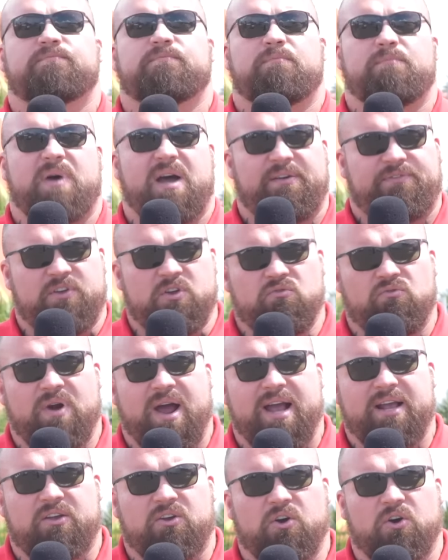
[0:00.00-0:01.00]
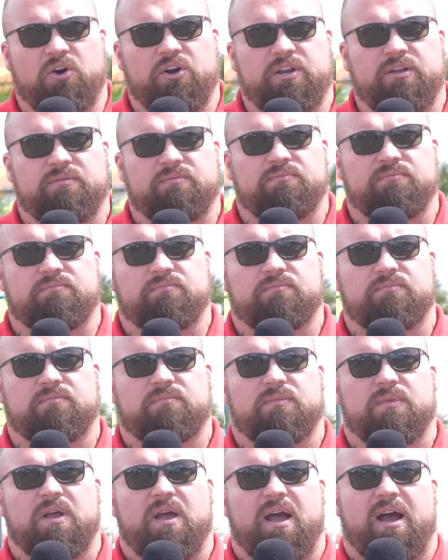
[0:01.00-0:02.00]
Matthew Radcud,
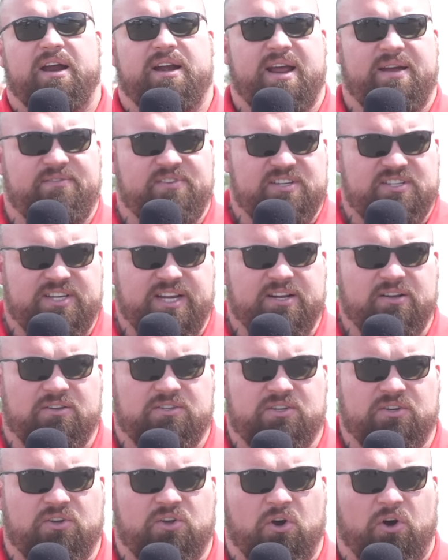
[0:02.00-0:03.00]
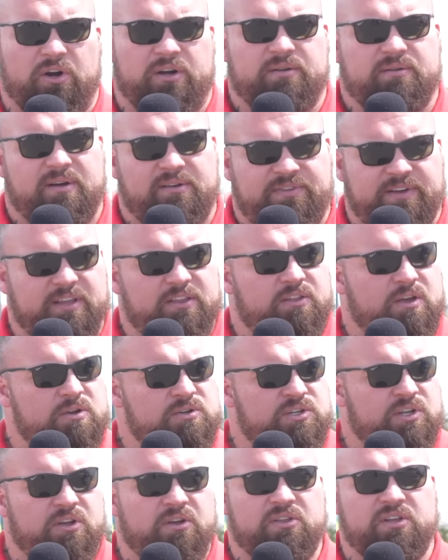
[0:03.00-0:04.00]
and Evan Singleton could? I think
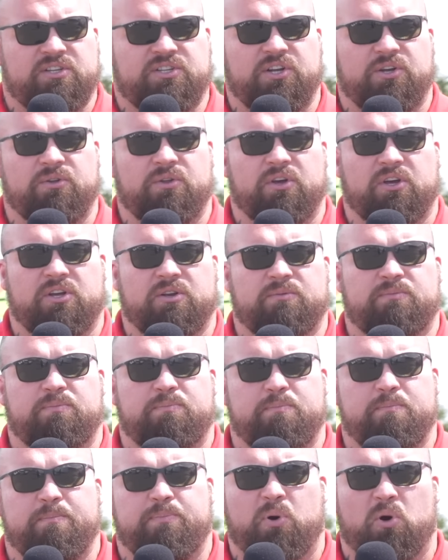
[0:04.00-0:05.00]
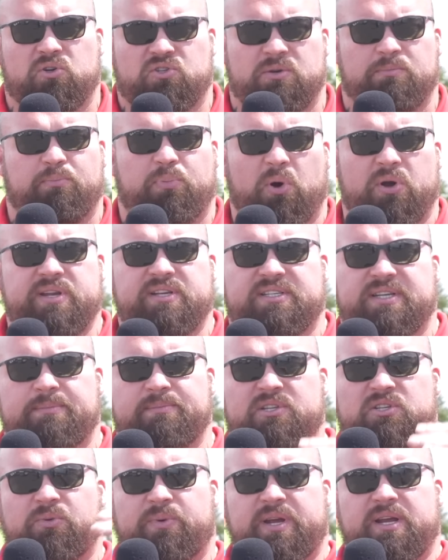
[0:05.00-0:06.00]
those are the only two that could put some points in
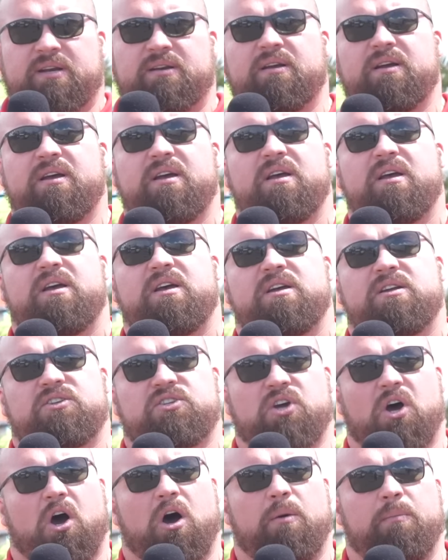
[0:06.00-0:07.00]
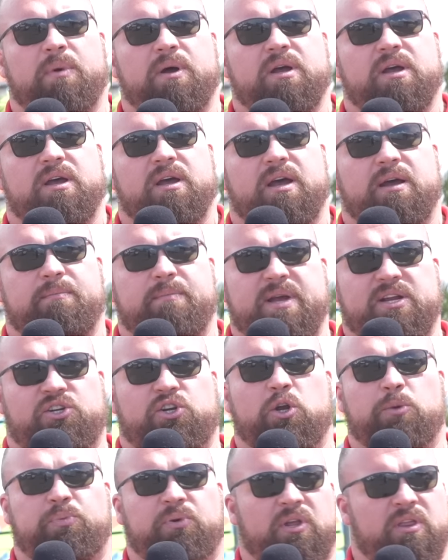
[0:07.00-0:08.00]
between Tom and Mitch
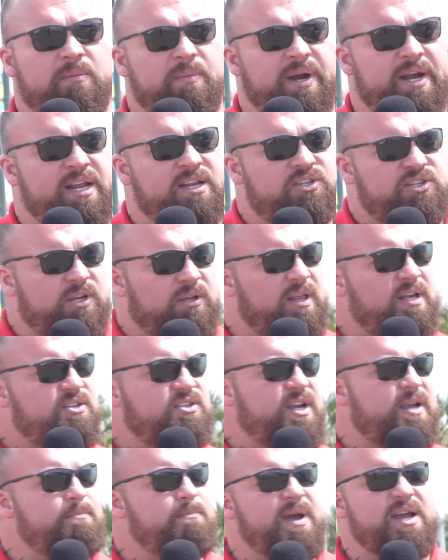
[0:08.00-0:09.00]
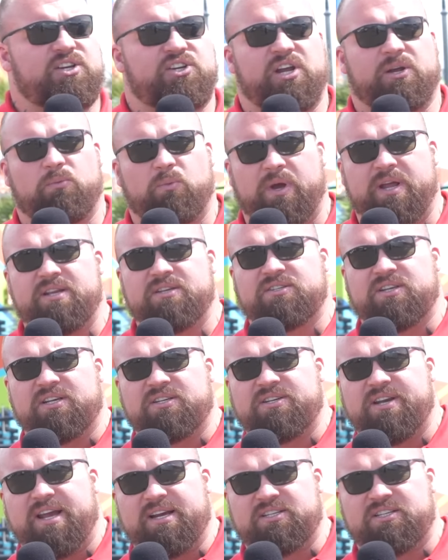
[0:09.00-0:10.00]
Hooper at the minute. So let's say Mitch wins
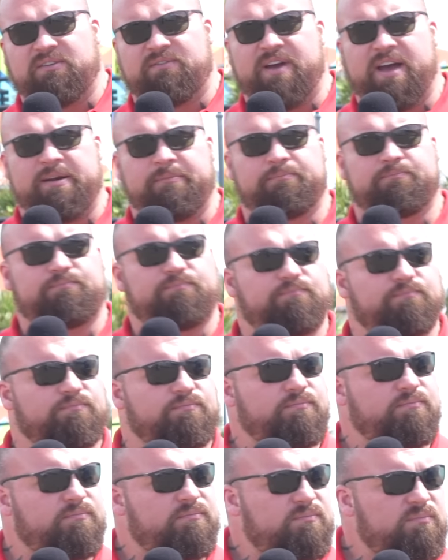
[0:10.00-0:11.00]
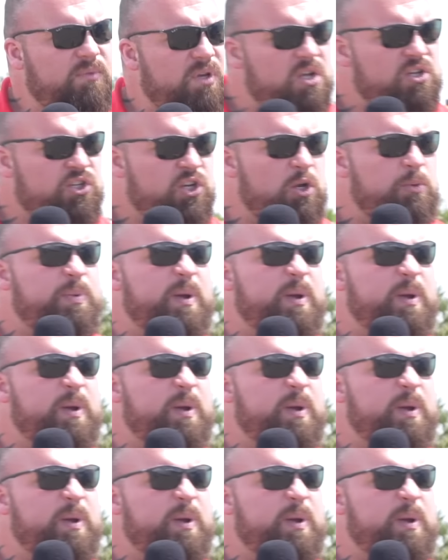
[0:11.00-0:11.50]
this next event. Two